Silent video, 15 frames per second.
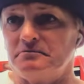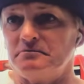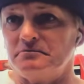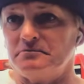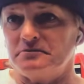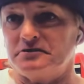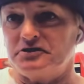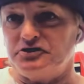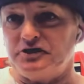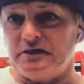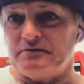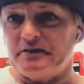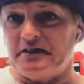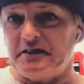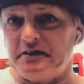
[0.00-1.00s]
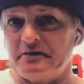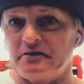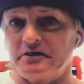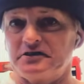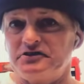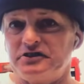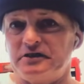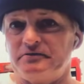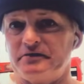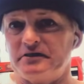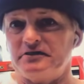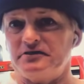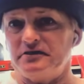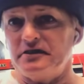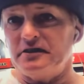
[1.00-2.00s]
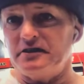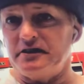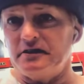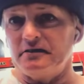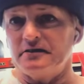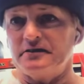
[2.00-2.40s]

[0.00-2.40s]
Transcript: Cagiva here or Cagiva in Italy?